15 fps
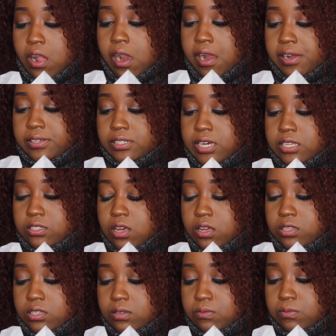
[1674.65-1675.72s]
And I saw
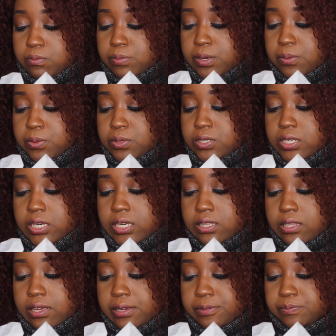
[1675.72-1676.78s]
some people saying
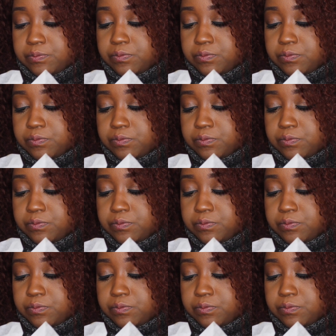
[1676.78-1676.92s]
like,